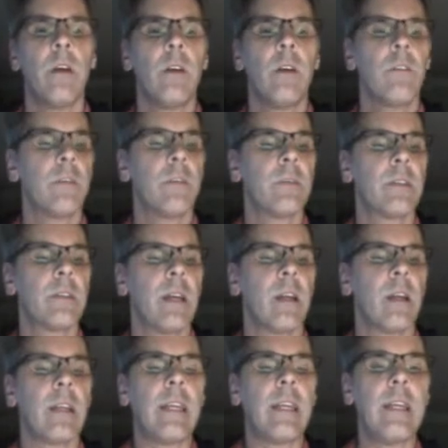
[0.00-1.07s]
from
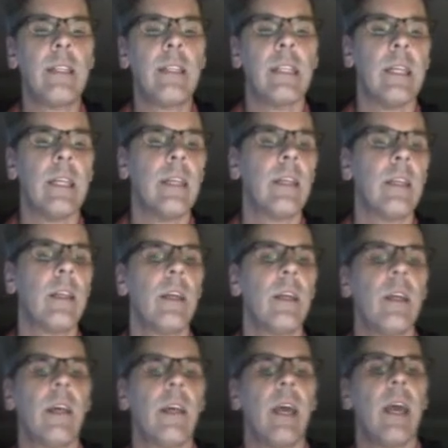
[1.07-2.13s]
cell E10
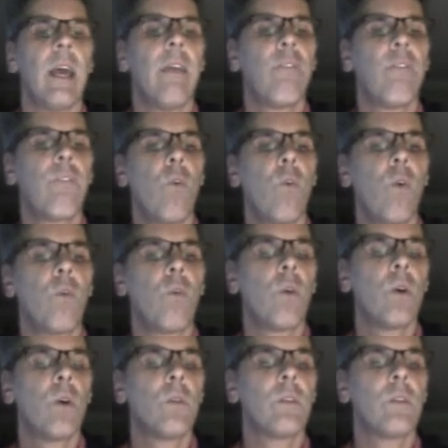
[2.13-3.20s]
and 4
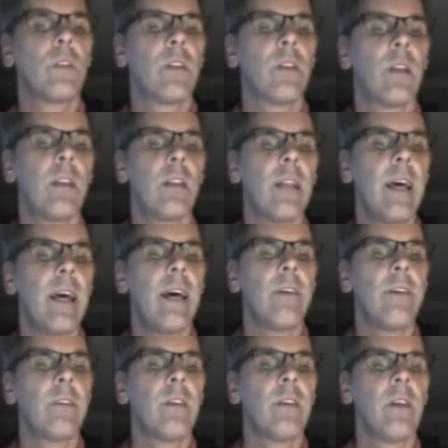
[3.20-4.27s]
rows to the
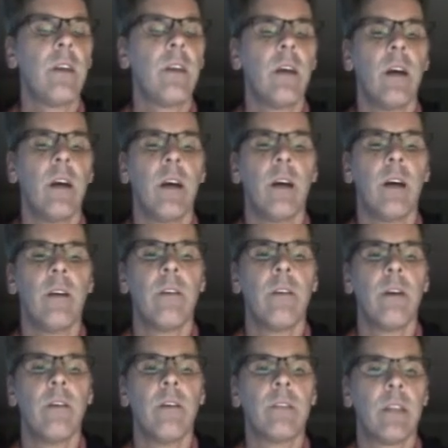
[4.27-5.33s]
left
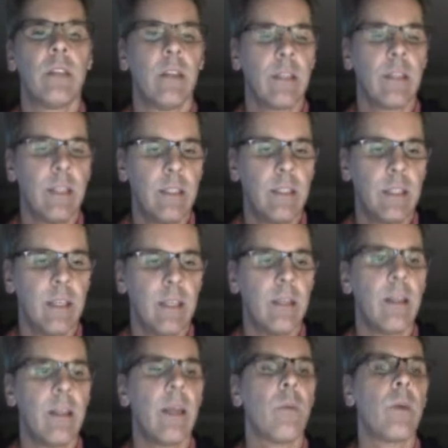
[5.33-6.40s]
of cell
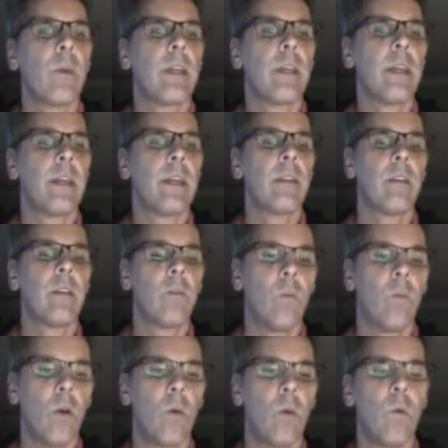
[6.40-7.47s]
E10, and we get
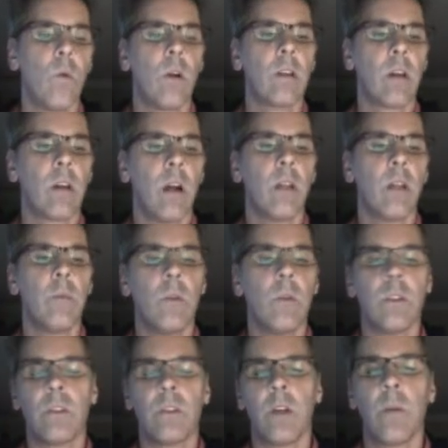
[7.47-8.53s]
row 1 column 1.
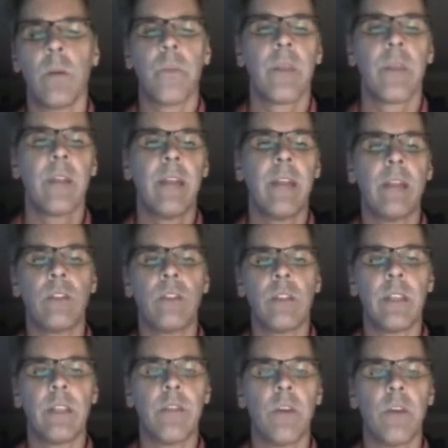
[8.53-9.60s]
So that should
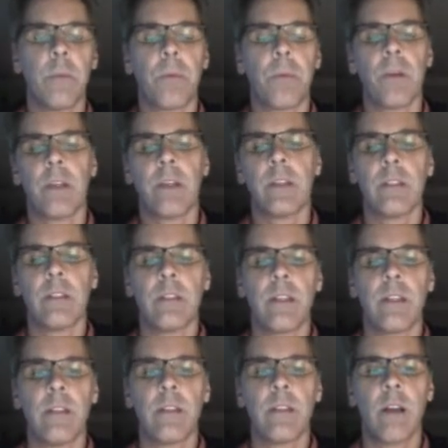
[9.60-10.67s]
give you a pretty good
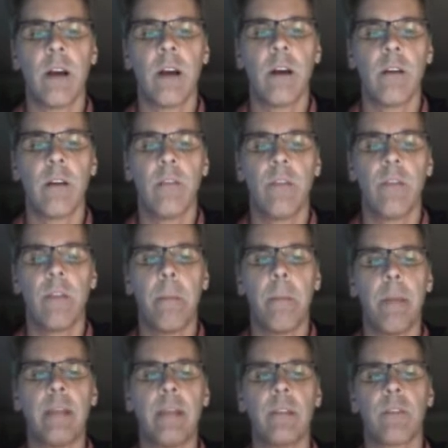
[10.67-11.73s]
sense of the
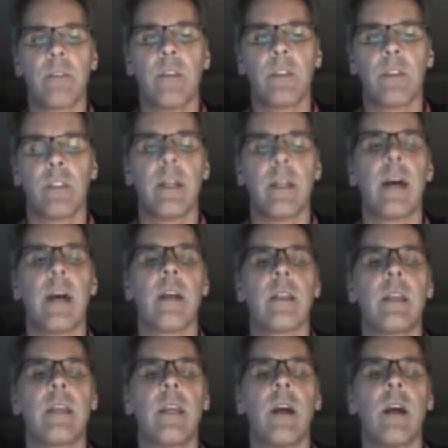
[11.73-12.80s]
basic
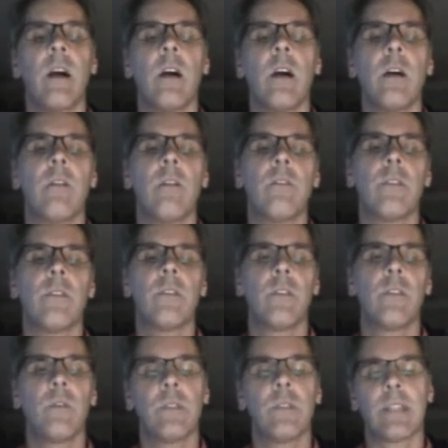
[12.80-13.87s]
functionality of
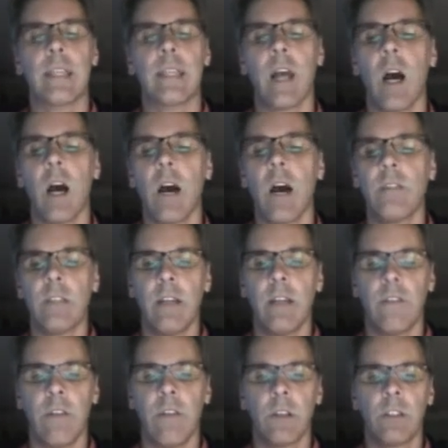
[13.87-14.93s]
using the offset
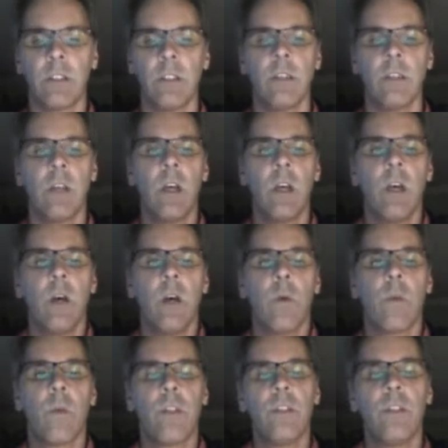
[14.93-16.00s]
function
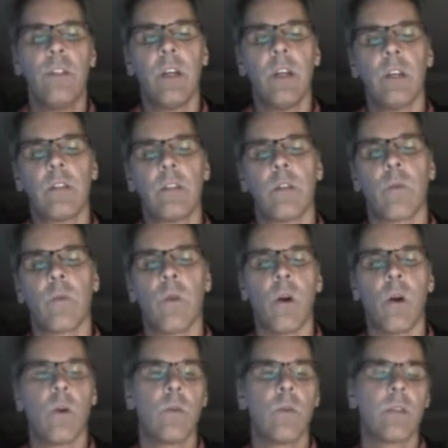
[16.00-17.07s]
with just the
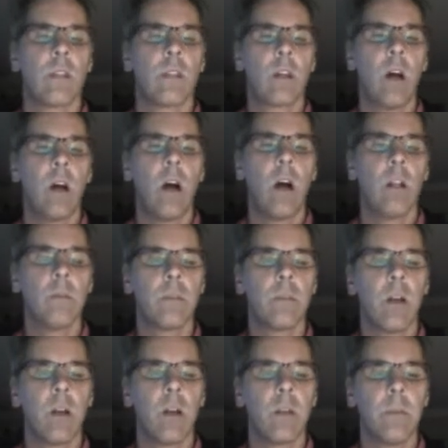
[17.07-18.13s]
rows and columns
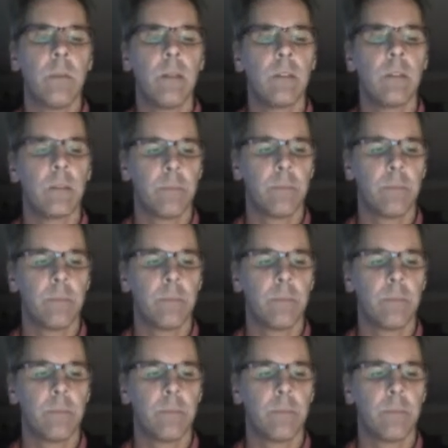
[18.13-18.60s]
arguments.